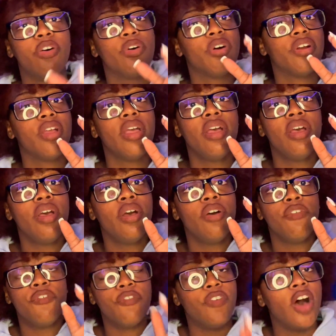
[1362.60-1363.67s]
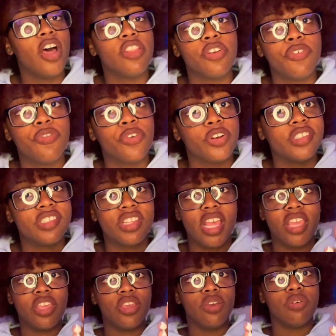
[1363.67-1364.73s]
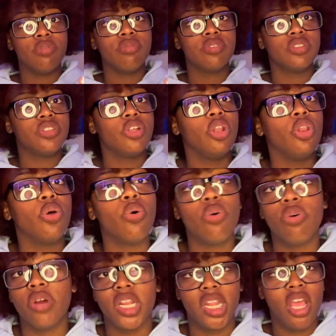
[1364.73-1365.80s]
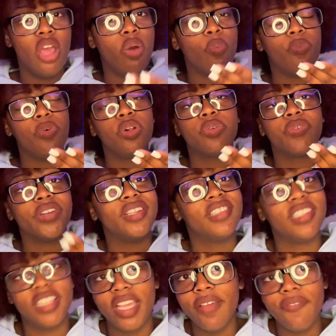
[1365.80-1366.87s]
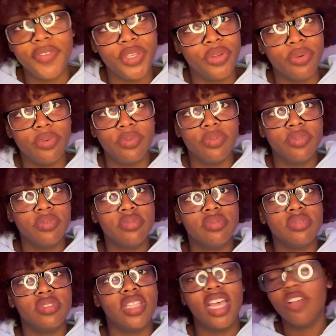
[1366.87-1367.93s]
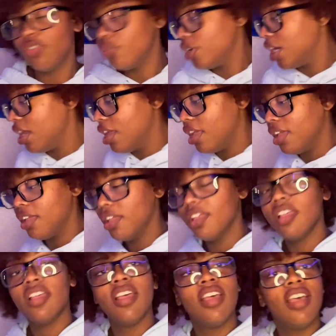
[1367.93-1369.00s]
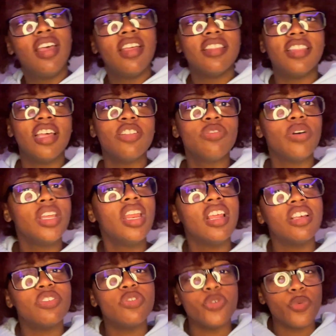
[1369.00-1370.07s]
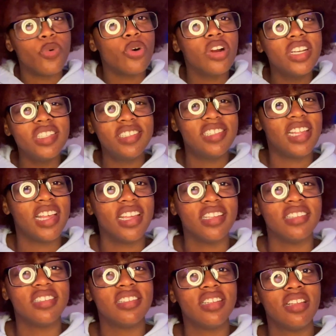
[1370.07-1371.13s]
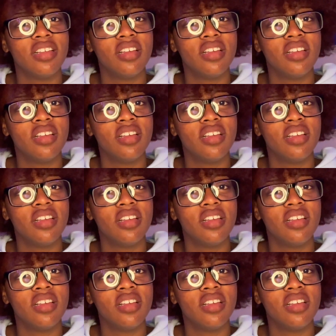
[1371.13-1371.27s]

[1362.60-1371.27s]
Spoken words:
or father forsake you, the Lord will receive you. That's what his word says.